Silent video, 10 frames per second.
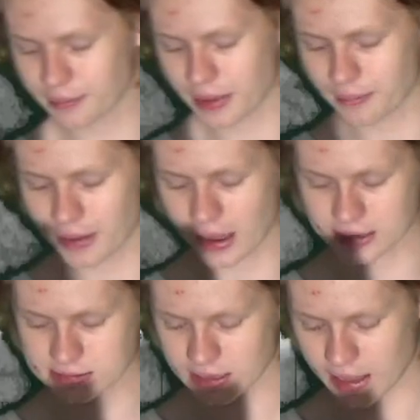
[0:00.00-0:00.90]

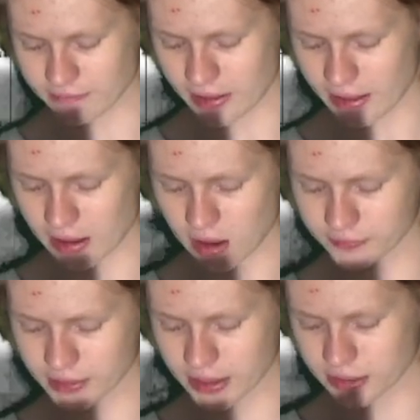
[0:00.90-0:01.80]
impacts if
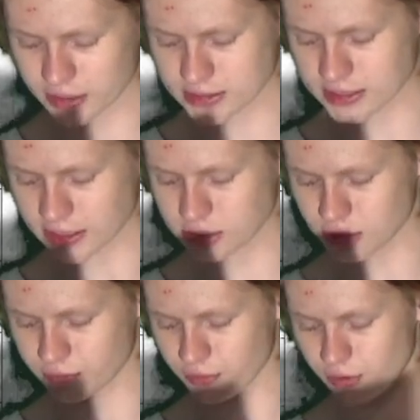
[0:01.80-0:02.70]
confident increase. Stay
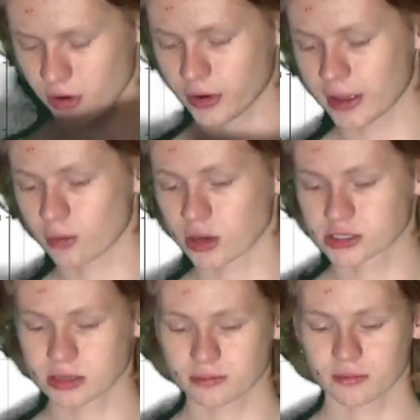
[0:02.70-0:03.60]
tuned for the Hurricane Watch
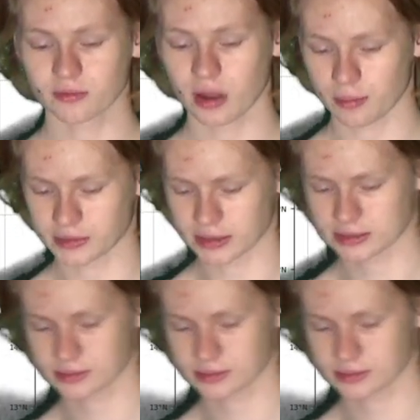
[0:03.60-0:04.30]
team. Thanks.